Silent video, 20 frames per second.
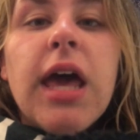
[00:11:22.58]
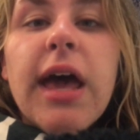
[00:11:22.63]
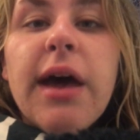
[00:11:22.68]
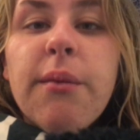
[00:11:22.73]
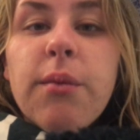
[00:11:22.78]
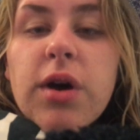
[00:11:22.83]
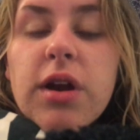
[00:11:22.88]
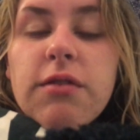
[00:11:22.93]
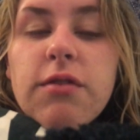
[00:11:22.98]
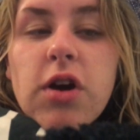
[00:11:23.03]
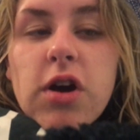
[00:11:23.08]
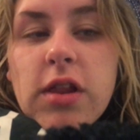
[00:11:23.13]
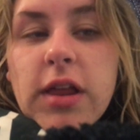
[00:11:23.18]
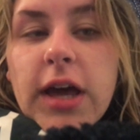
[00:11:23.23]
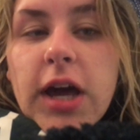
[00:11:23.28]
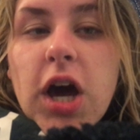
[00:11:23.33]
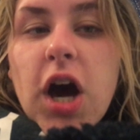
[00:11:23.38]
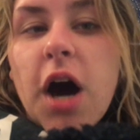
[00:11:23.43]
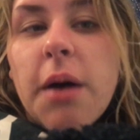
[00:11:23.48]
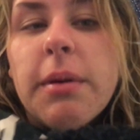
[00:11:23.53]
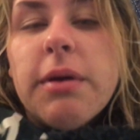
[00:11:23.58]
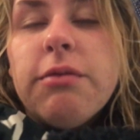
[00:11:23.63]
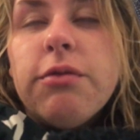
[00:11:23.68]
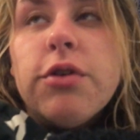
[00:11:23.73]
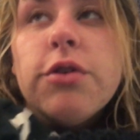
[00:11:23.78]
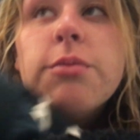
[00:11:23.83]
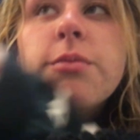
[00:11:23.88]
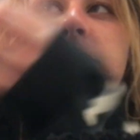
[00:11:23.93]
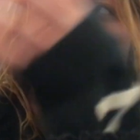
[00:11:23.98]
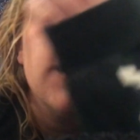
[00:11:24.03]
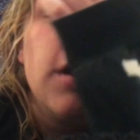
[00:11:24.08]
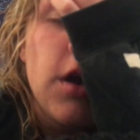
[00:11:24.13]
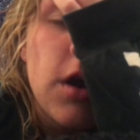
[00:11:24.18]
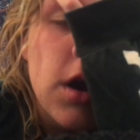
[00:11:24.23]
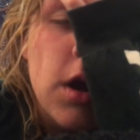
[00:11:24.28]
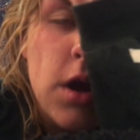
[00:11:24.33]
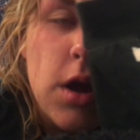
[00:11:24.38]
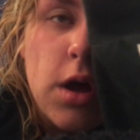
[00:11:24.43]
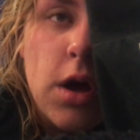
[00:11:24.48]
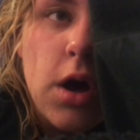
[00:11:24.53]
in one of our like common rooms in
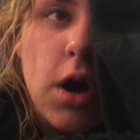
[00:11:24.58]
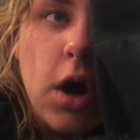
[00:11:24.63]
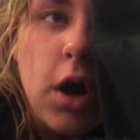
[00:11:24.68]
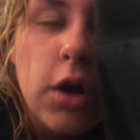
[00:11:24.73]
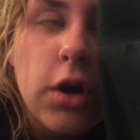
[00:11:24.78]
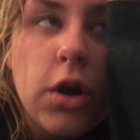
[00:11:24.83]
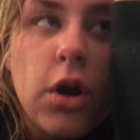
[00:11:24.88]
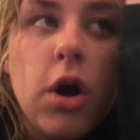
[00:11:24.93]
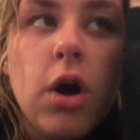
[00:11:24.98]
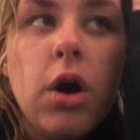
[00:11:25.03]
our